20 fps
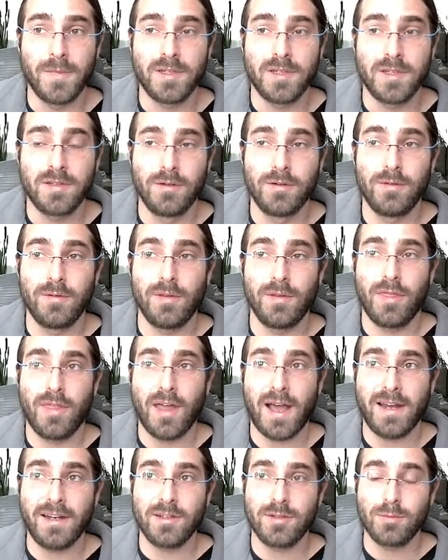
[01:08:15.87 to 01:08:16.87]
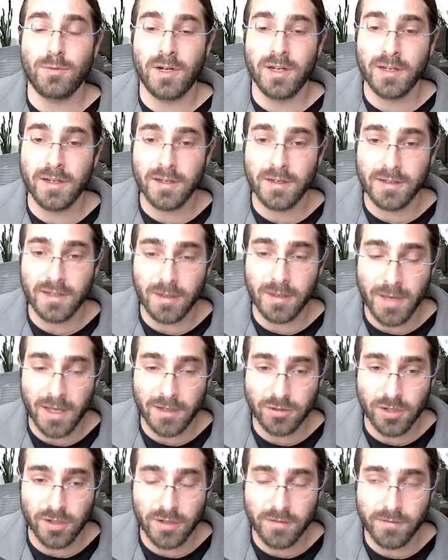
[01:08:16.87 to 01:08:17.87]
So that is one
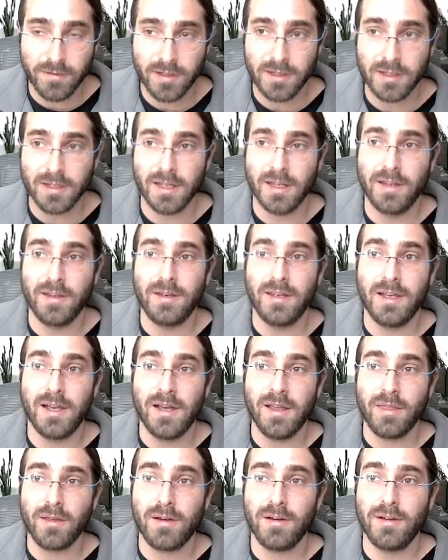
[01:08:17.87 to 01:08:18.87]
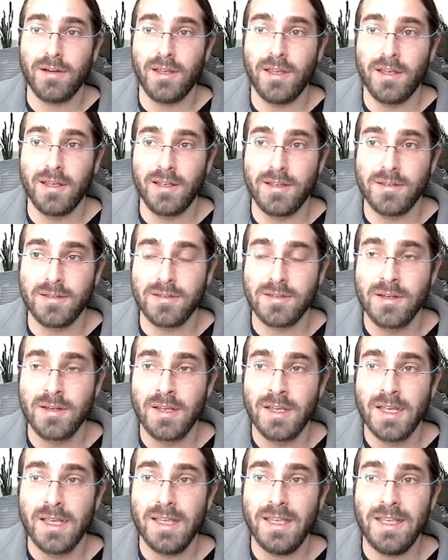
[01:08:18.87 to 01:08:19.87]
dimension of it, and the other is,
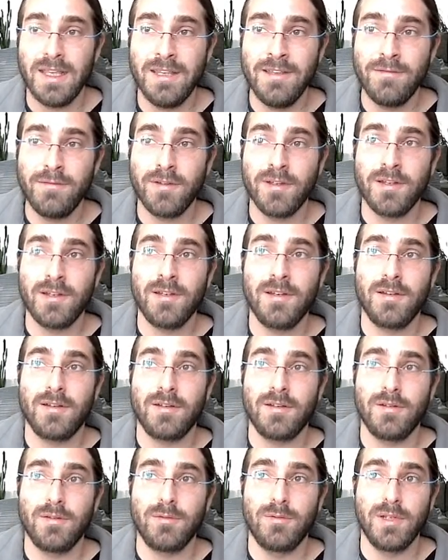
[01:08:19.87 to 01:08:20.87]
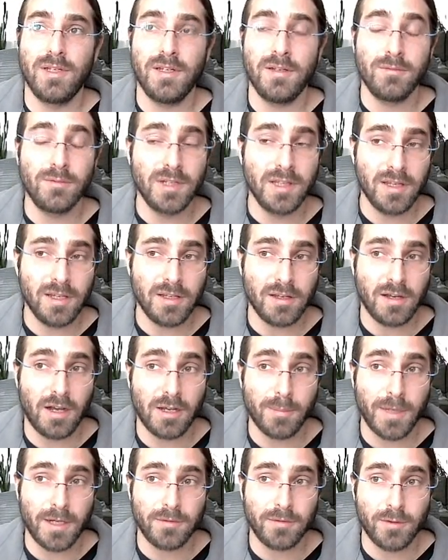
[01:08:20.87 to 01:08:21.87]
even we didn't really
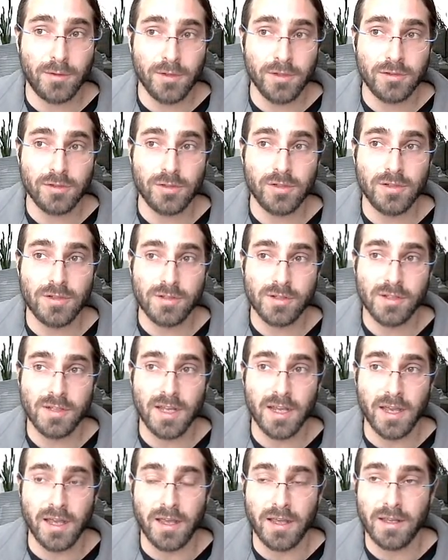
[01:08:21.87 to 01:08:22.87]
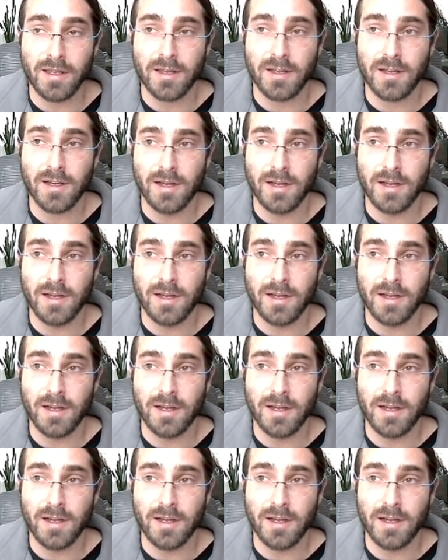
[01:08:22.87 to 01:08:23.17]
talk about coin joins today.